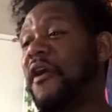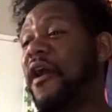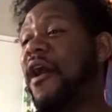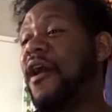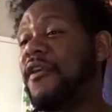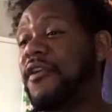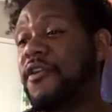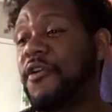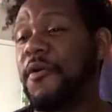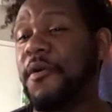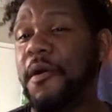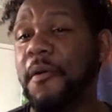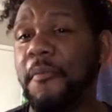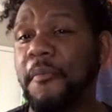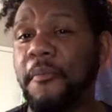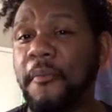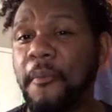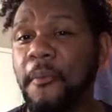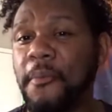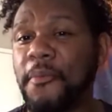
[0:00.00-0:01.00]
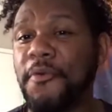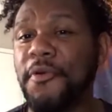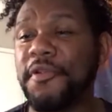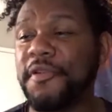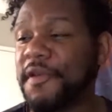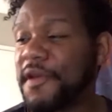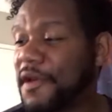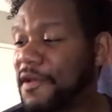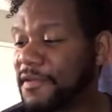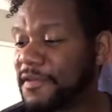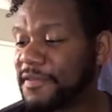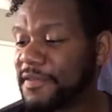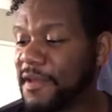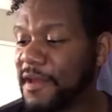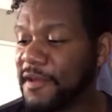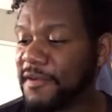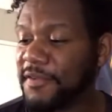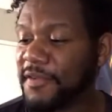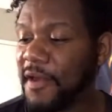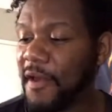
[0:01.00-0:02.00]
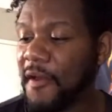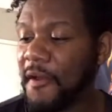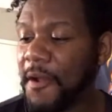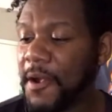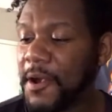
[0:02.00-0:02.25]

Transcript: I'll do it. What the hell this thing say?